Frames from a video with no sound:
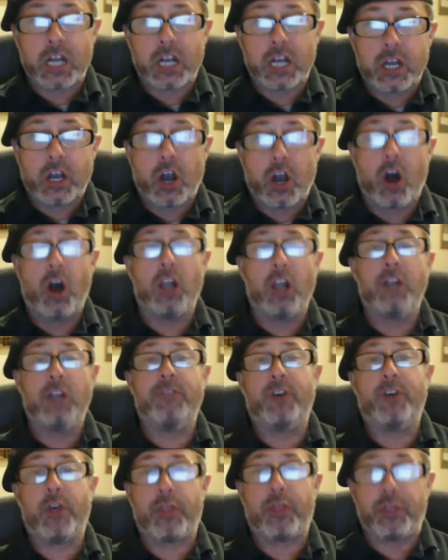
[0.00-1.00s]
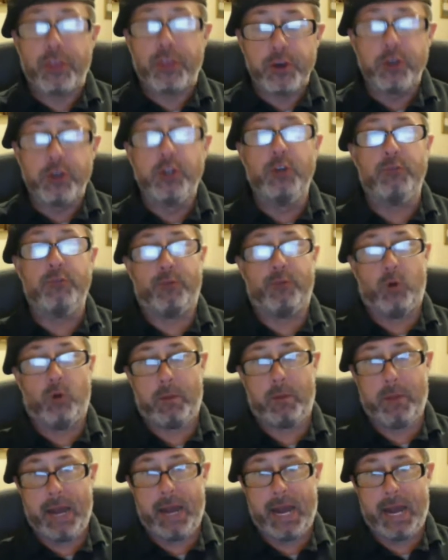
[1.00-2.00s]
Call of Cthulhu
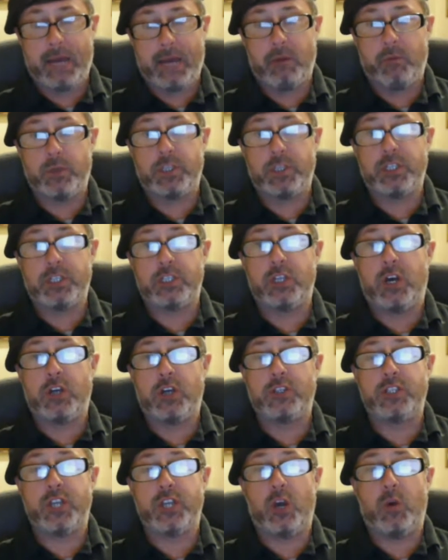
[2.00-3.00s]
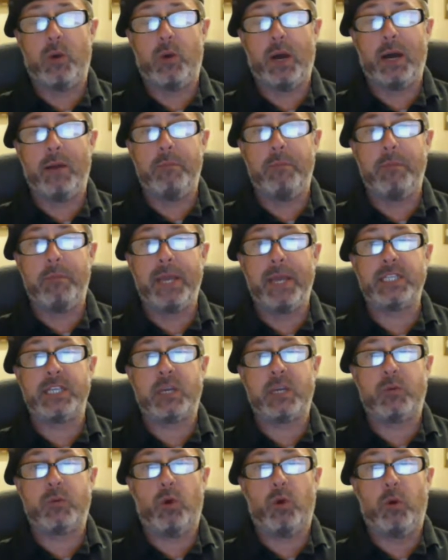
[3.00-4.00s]
format, which is also a
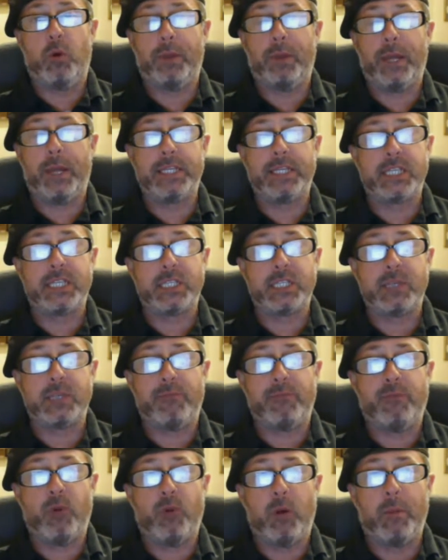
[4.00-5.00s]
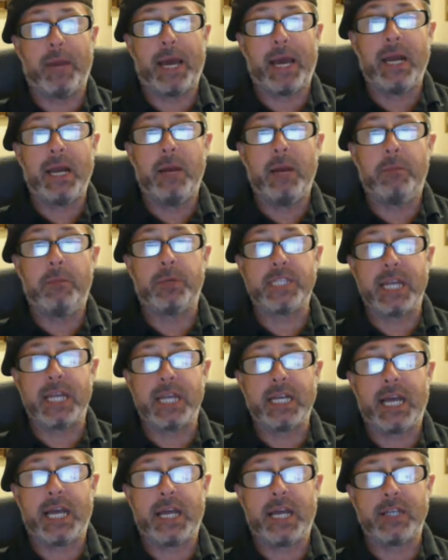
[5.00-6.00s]
basic role-playing system format,
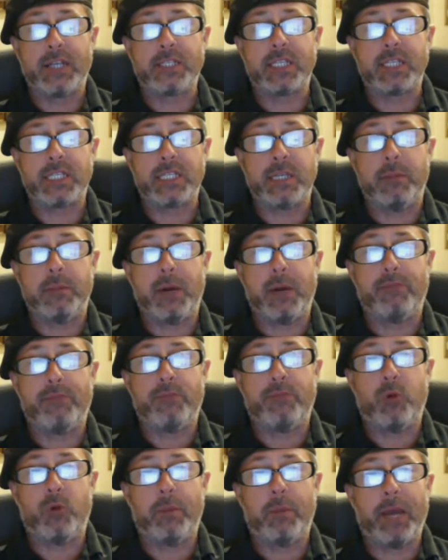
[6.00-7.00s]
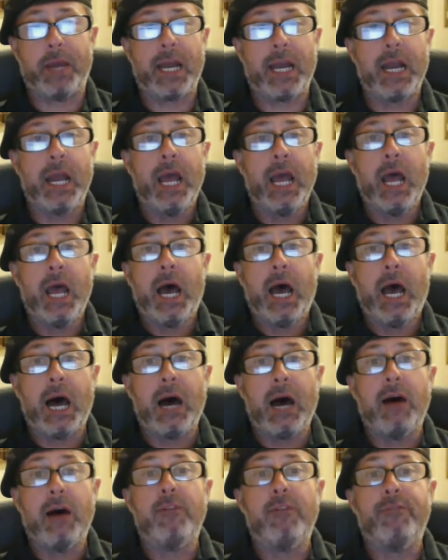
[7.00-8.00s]
percentile system format,
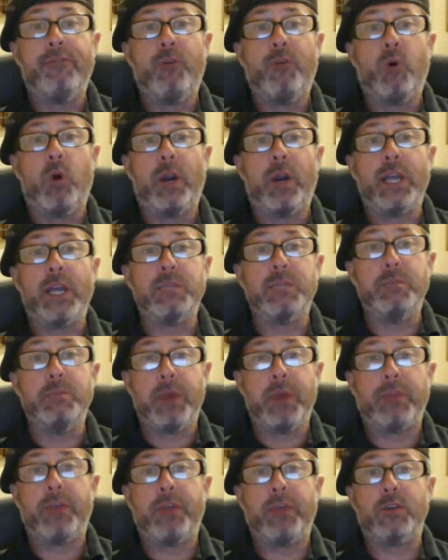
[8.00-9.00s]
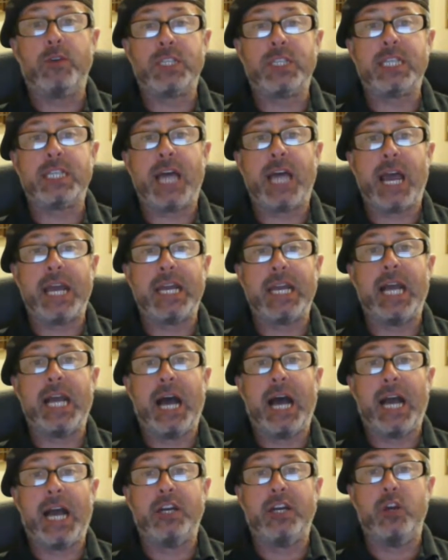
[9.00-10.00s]
for his Mythos Society
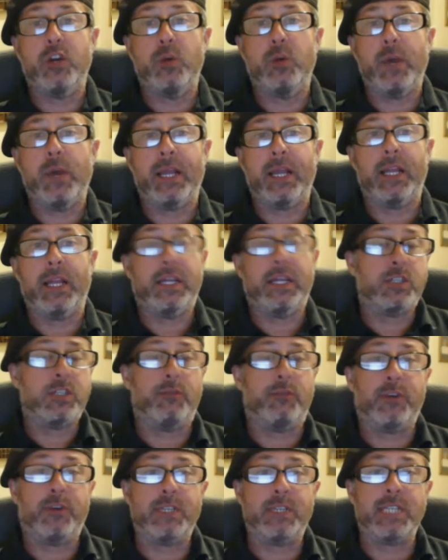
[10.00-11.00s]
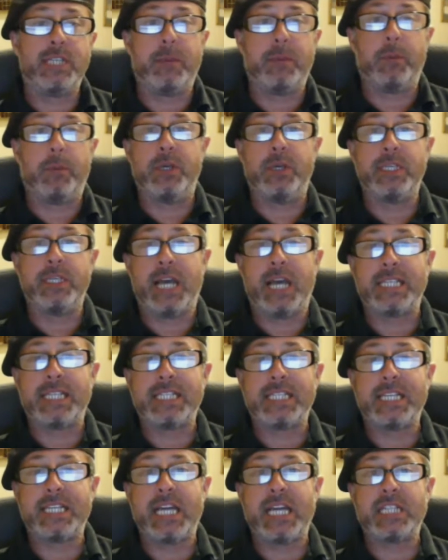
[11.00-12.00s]
Guide to New England. So, for example, he's got
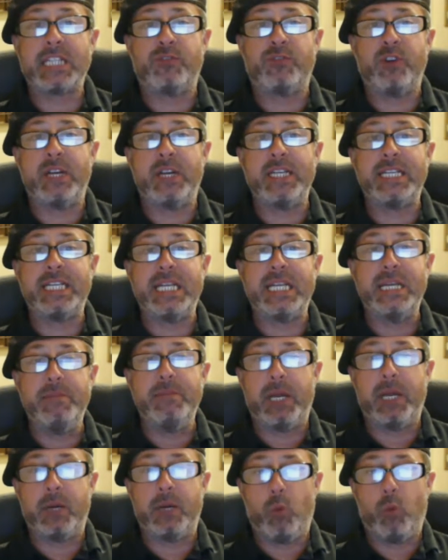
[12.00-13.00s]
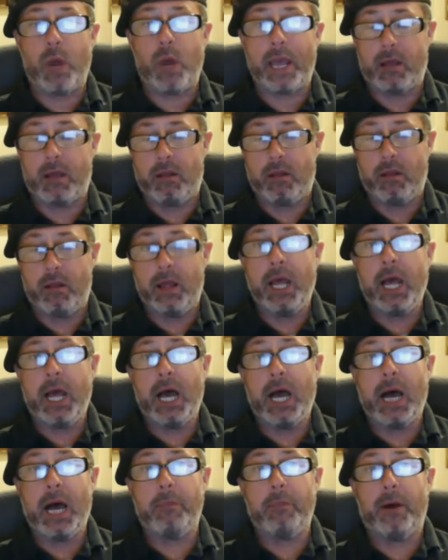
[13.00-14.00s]
stats for a demon whale
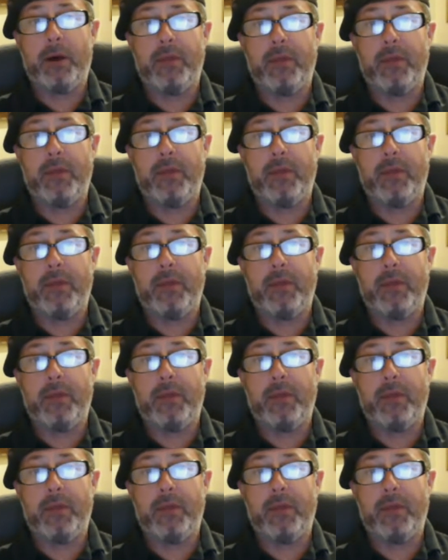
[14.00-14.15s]
up on